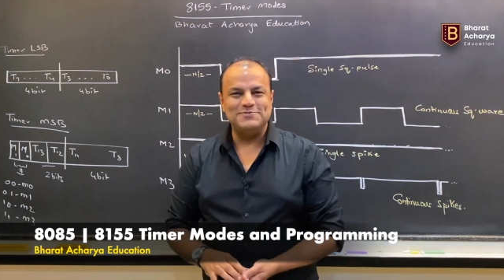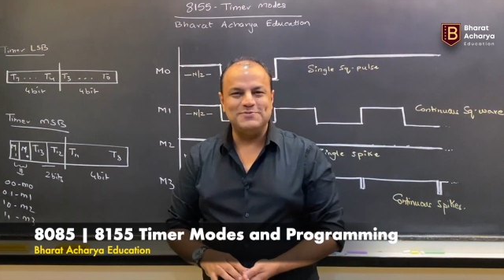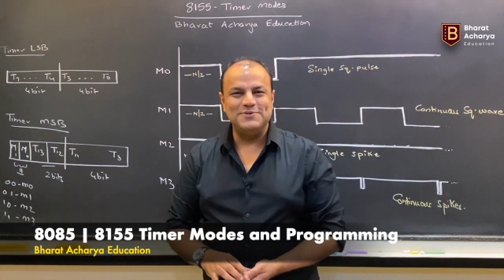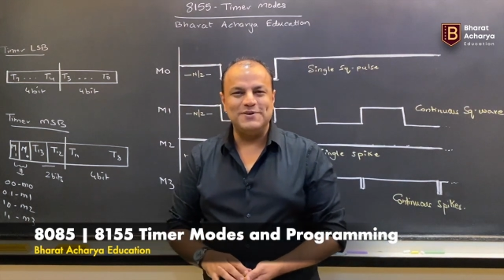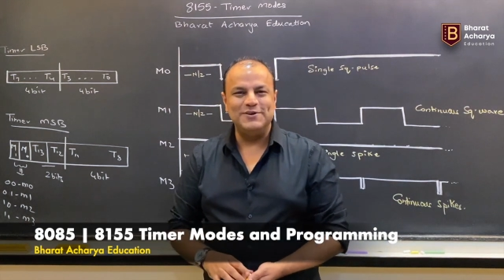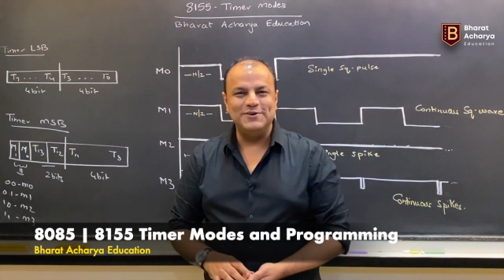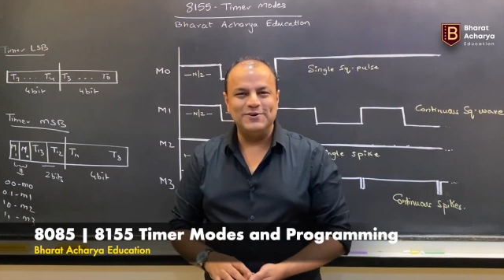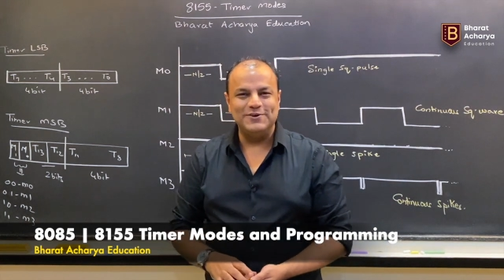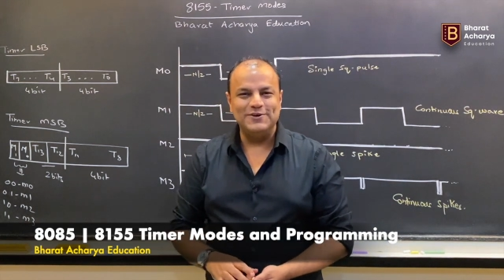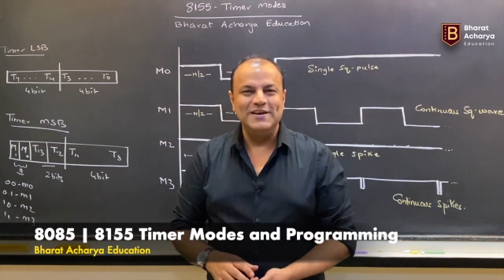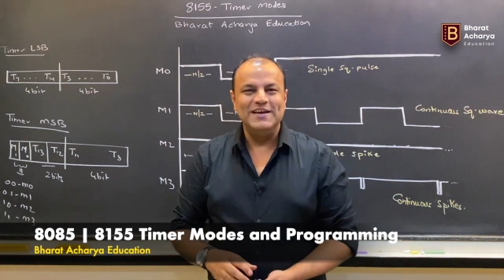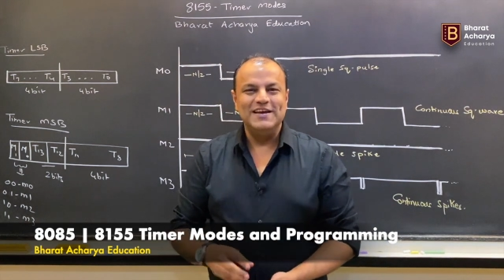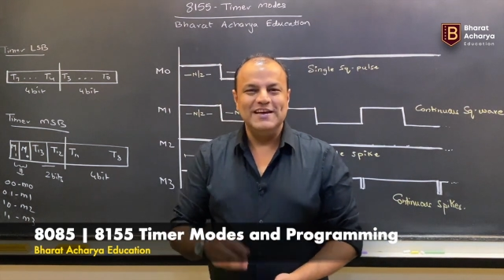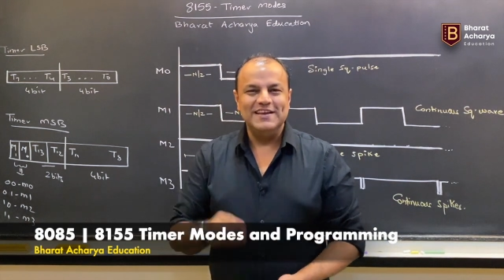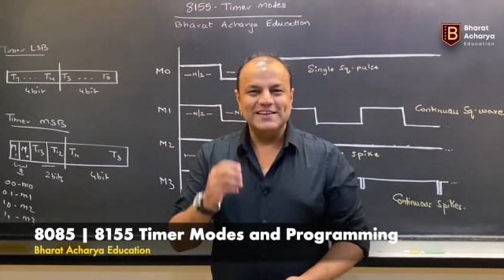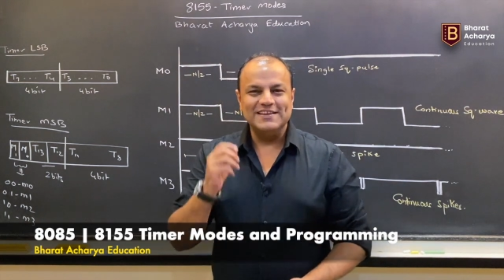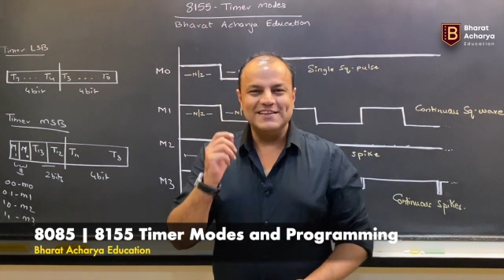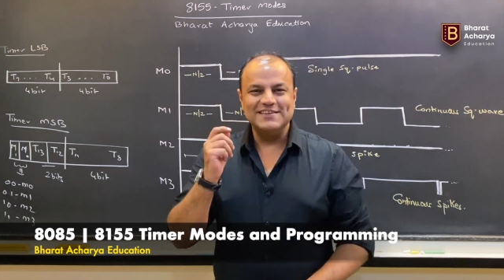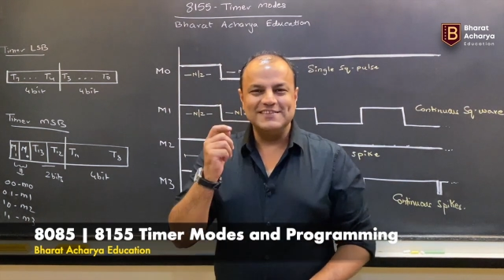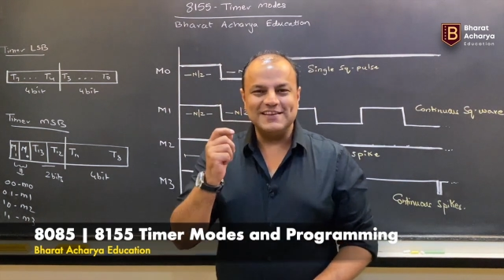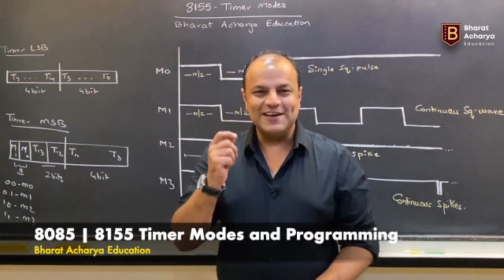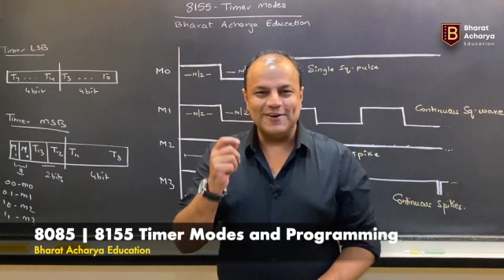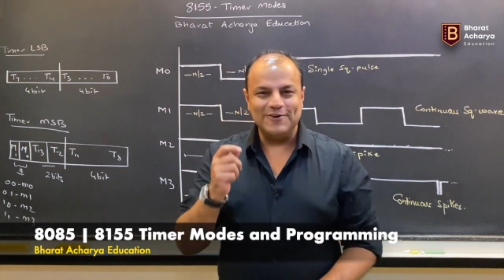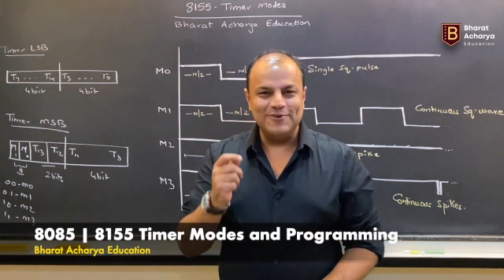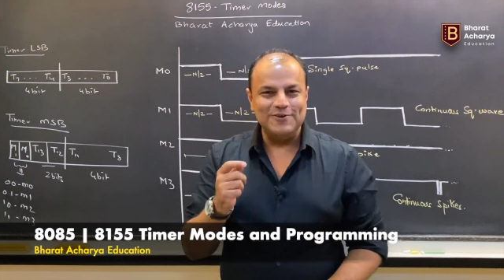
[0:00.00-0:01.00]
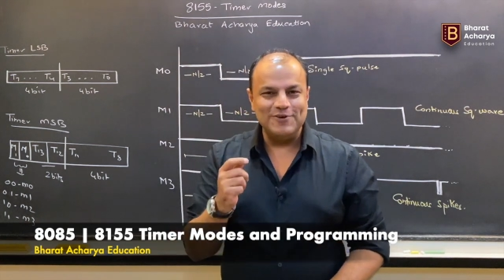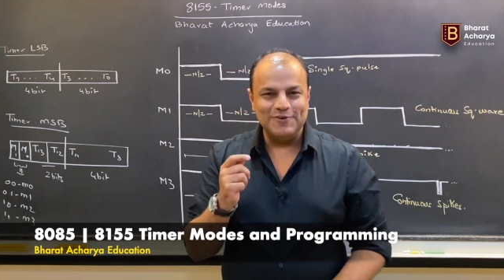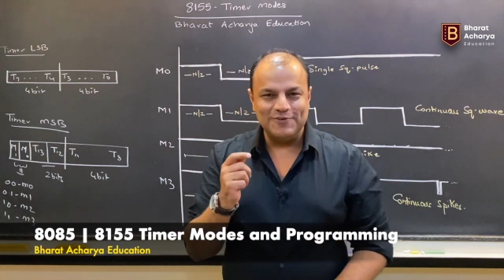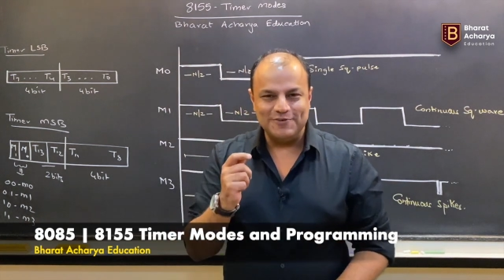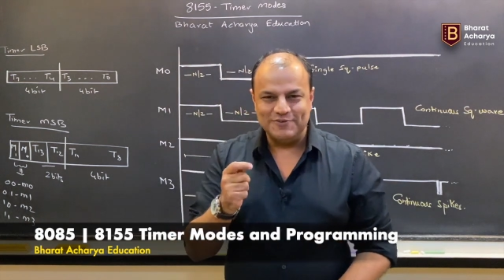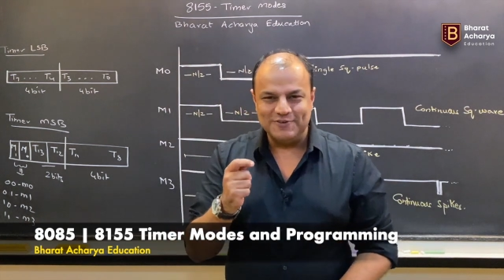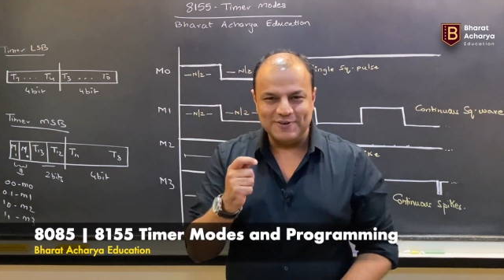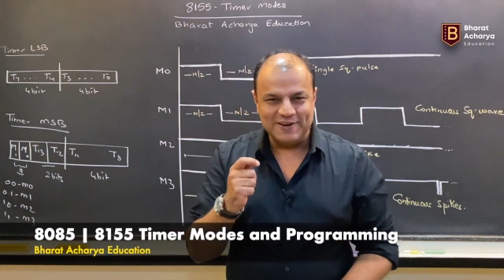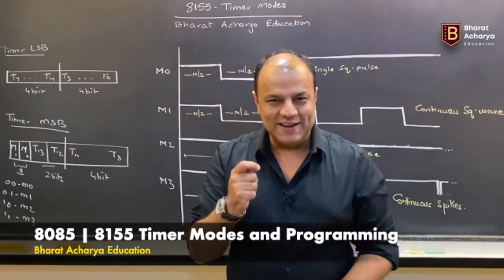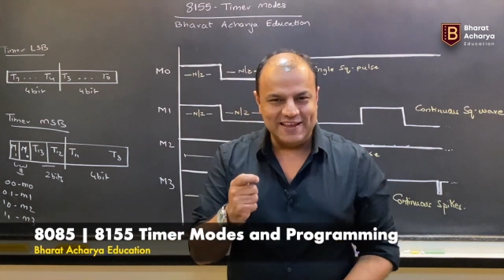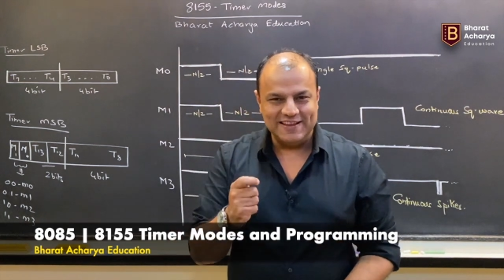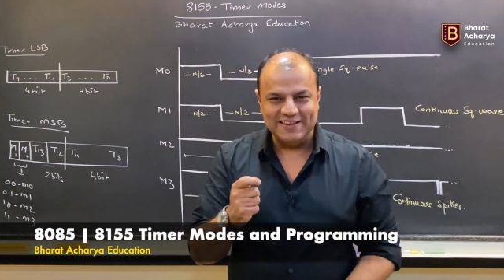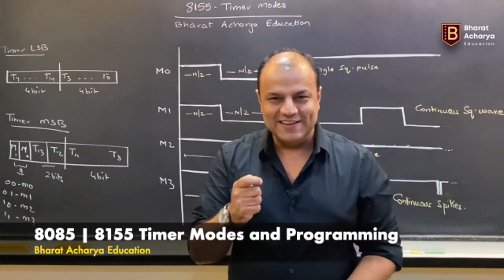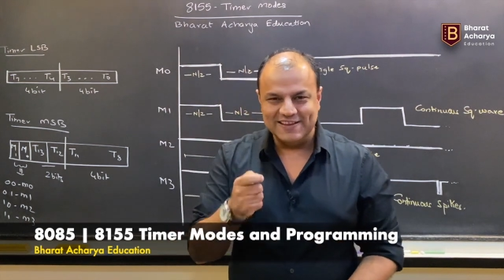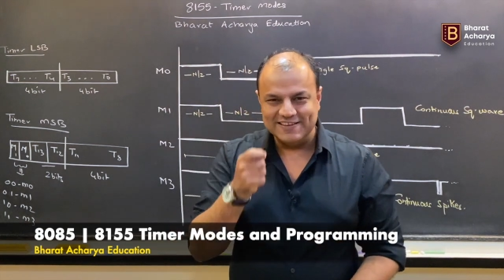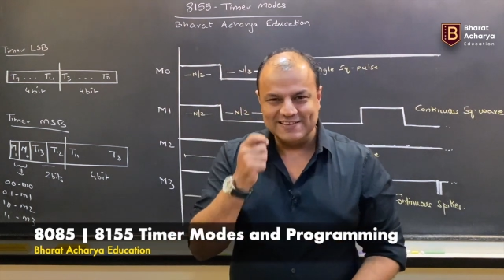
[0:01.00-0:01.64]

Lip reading: video, the sound of rain,